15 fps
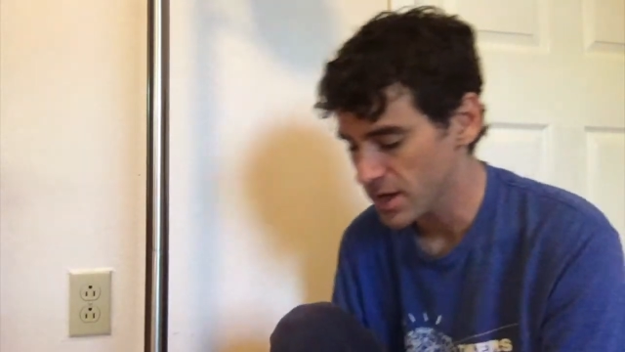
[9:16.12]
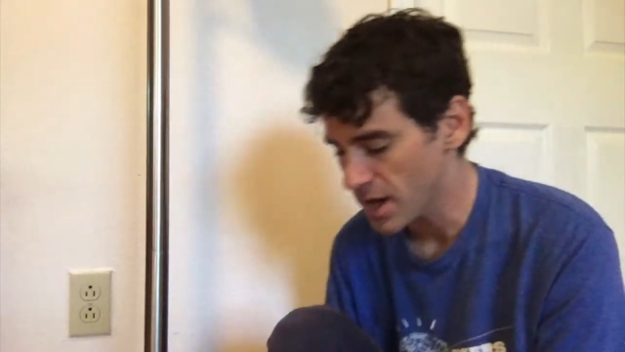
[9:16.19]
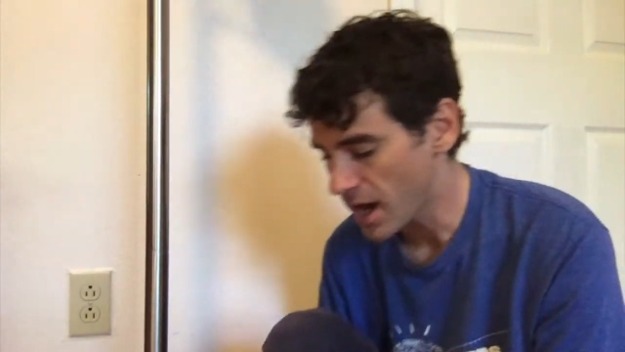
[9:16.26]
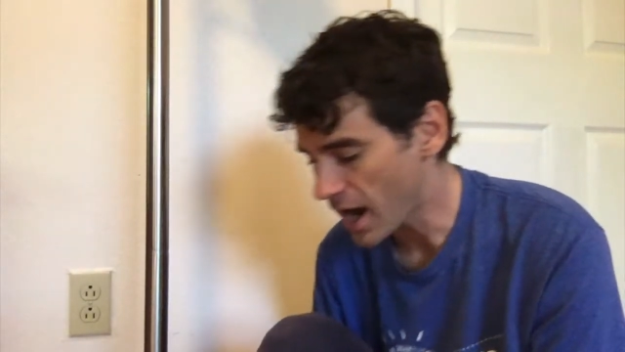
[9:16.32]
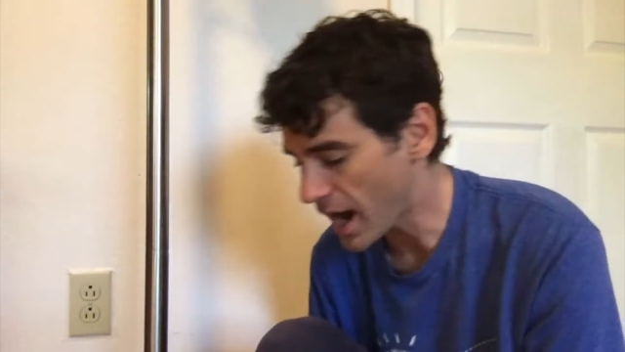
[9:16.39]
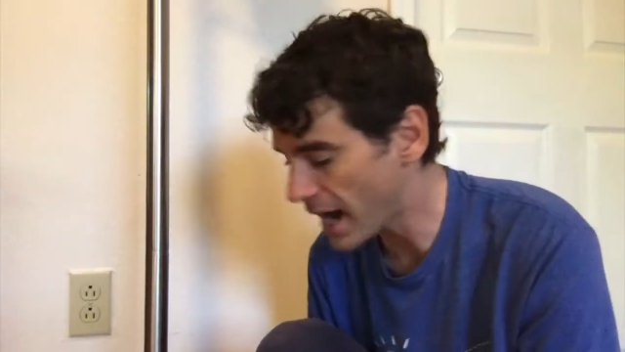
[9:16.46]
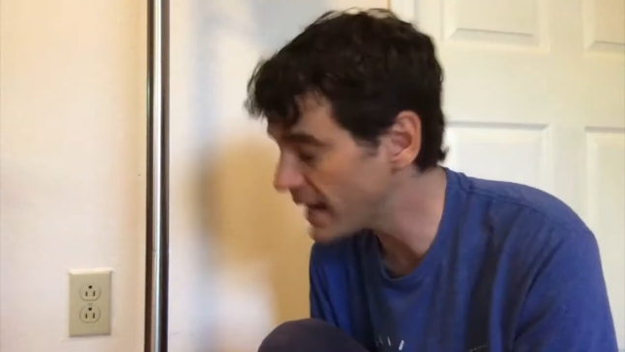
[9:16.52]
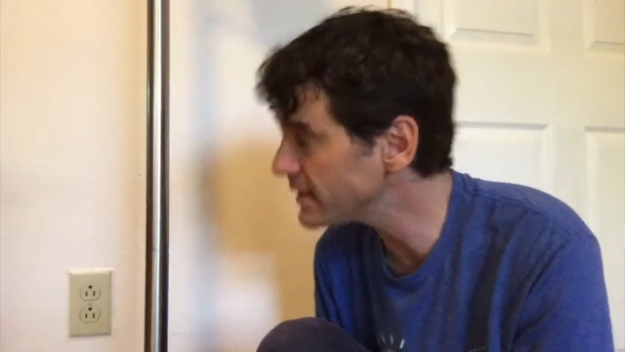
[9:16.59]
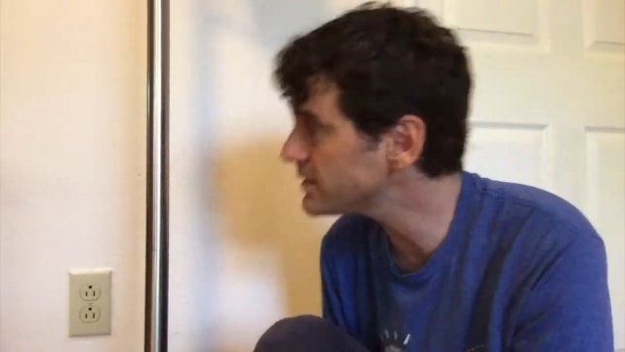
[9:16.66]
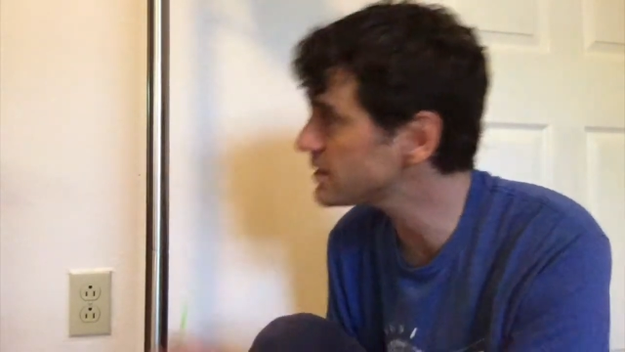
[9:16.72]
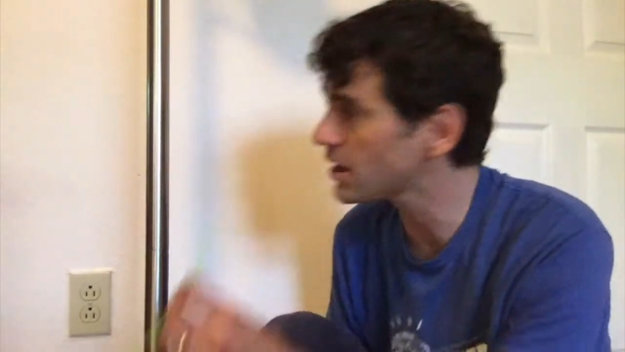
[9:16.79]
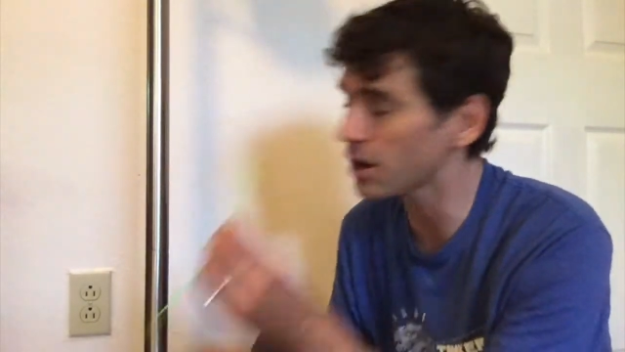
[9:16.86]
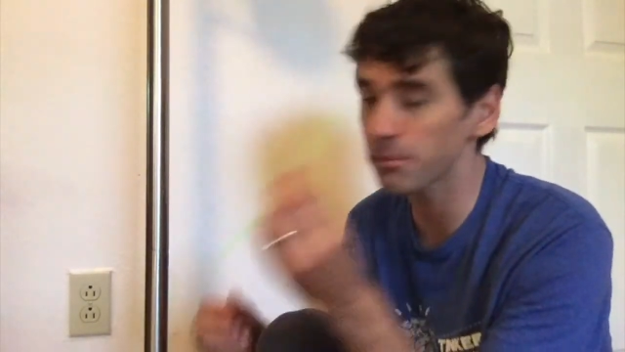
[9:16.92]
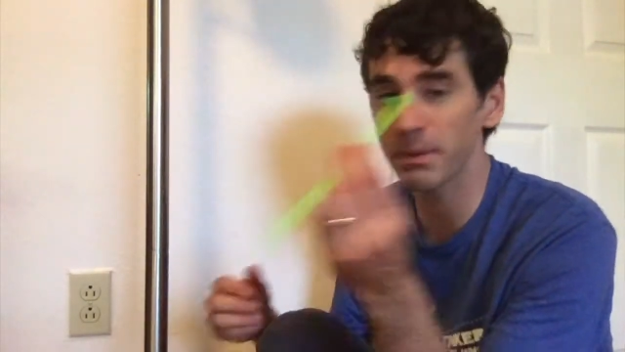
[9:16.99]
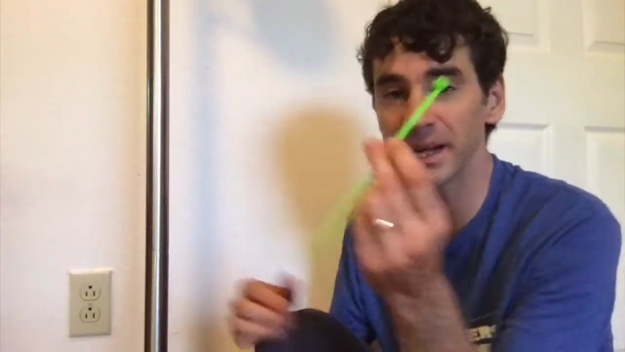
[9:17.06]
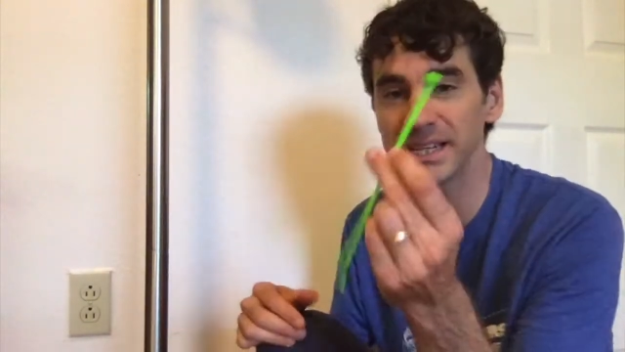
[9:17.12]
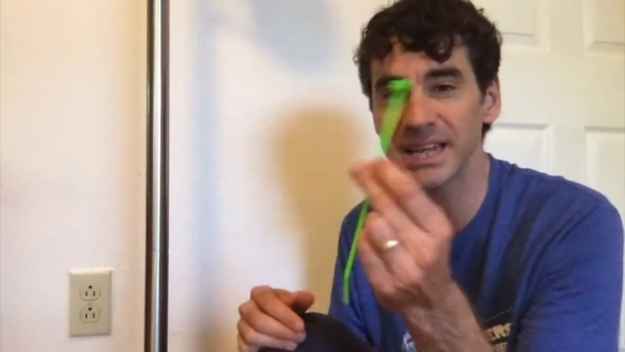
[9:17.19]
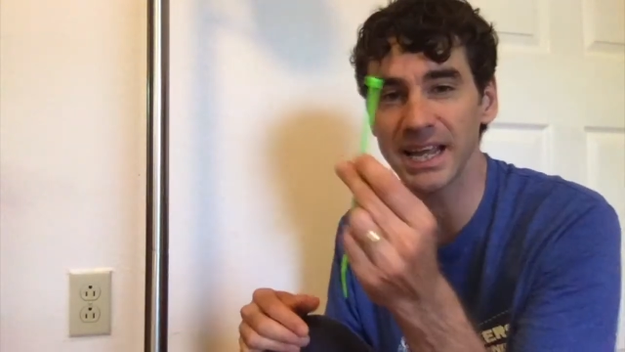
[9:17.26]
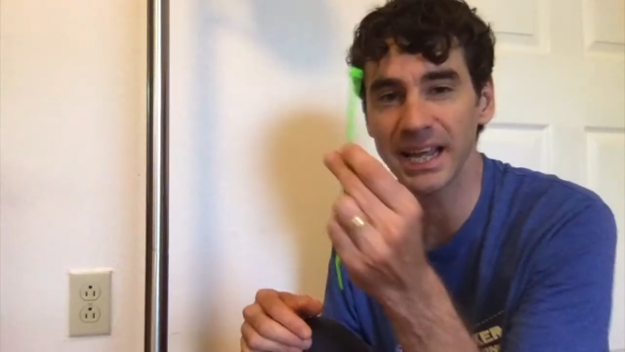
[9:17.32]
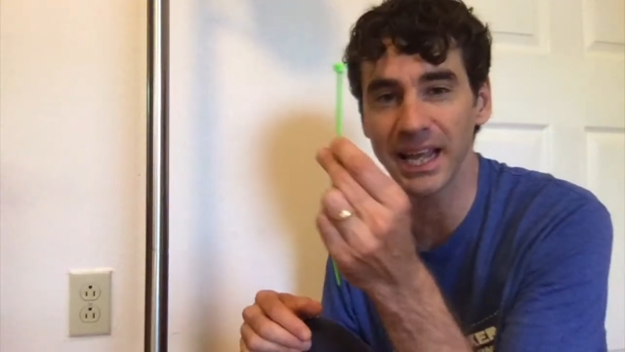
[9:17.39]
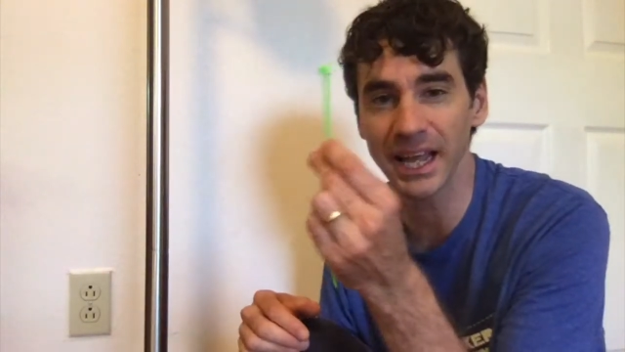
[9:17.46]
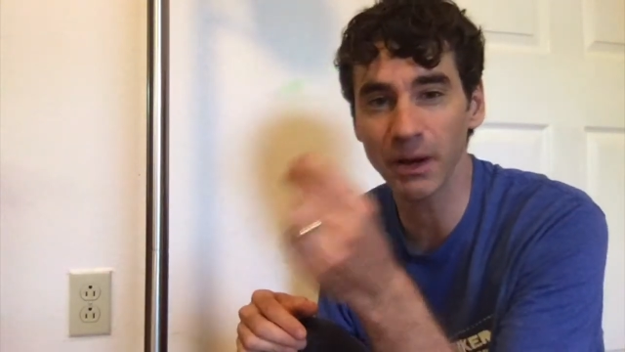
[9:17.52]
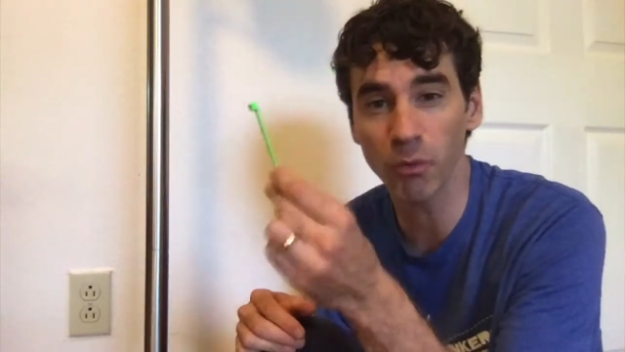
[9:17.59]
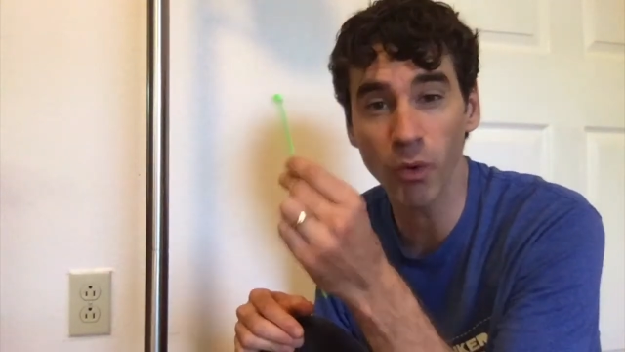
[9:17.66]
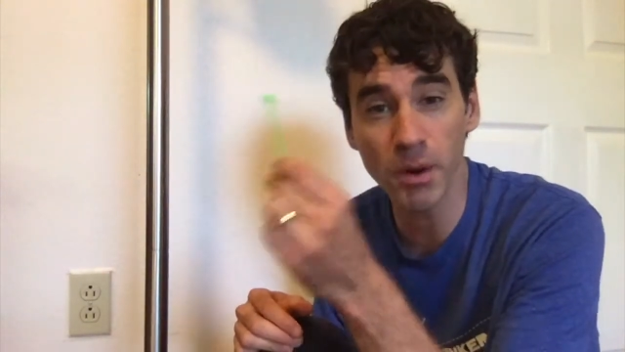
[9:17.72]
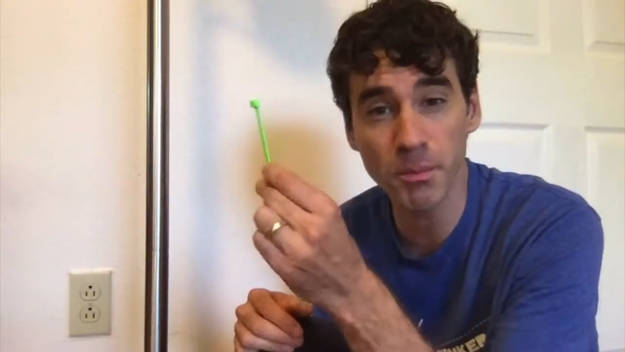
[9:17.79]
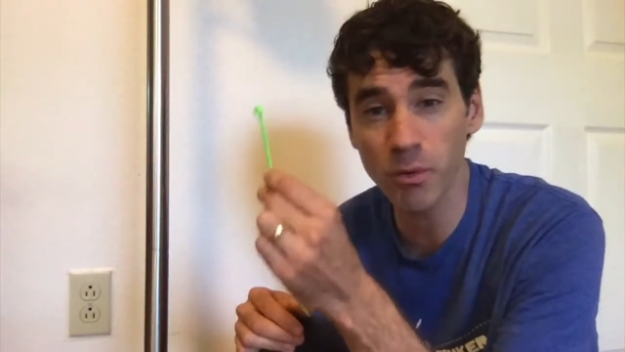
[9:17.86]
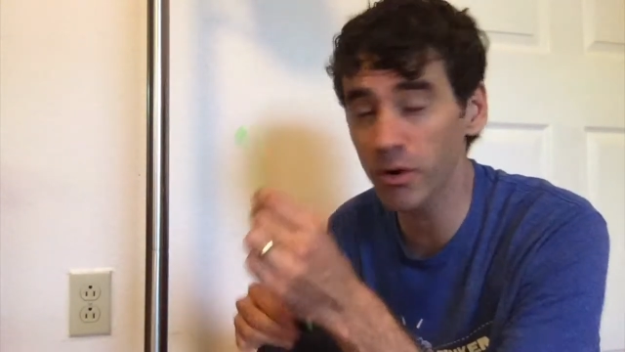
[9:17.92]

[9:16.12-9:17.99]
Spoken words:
I start by taking one more